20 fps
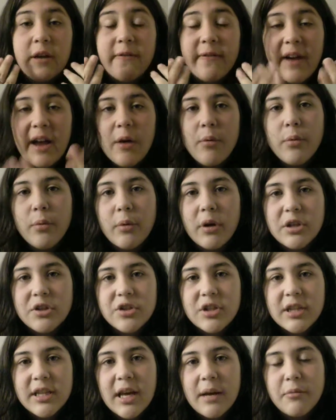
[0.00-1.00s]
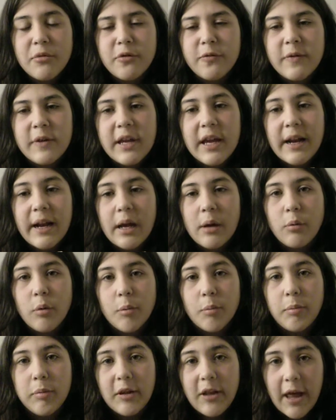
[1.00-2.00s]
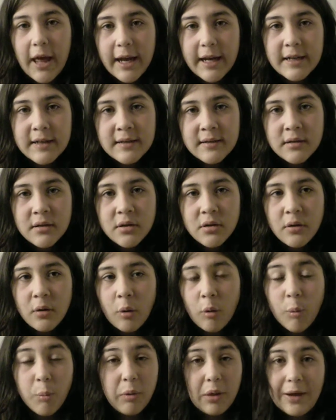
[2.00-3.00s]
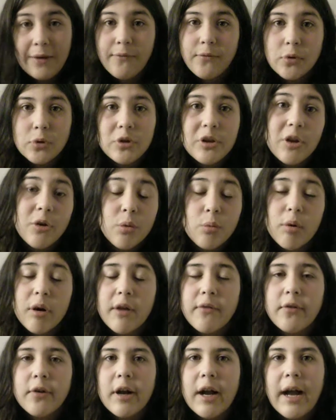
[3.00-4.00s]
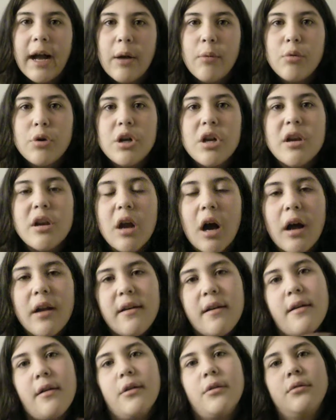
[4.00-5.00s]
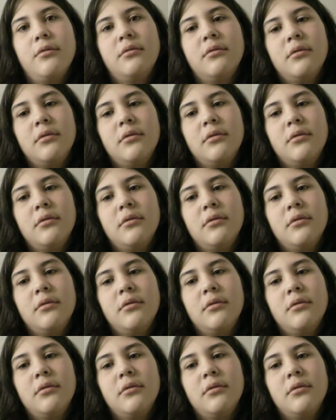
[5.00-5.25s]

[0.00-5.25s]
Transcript: If I were watching that movie and I were blind or blindfolded or whatever, I would not know.